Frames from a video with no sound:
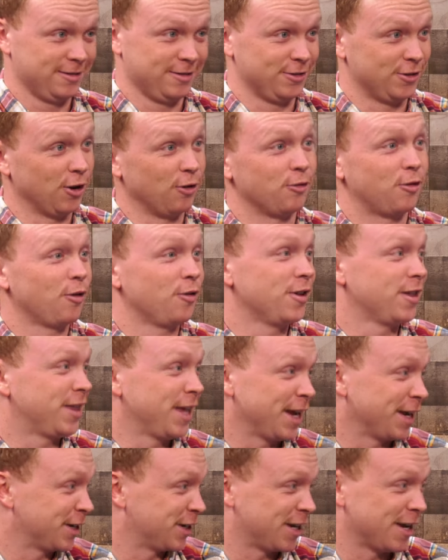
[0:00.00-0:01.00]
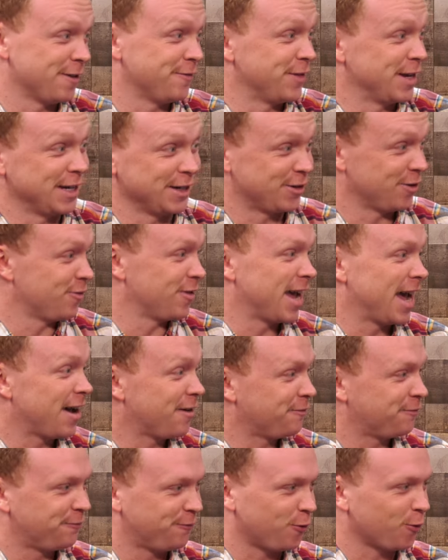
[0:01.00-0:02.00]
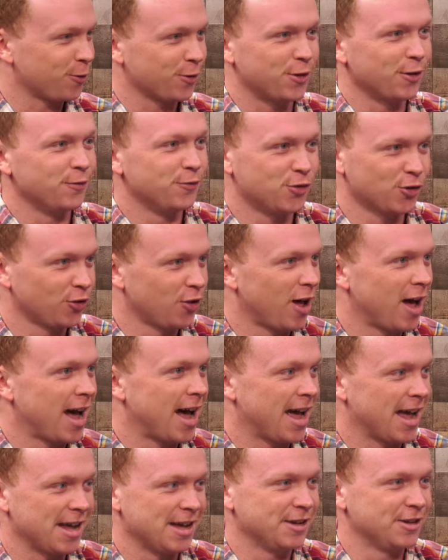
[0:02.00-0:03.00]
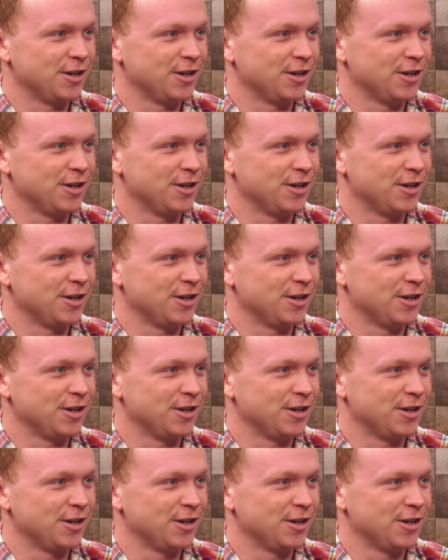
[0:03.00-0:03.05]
go to Thanksgiving, don't have 4th of July,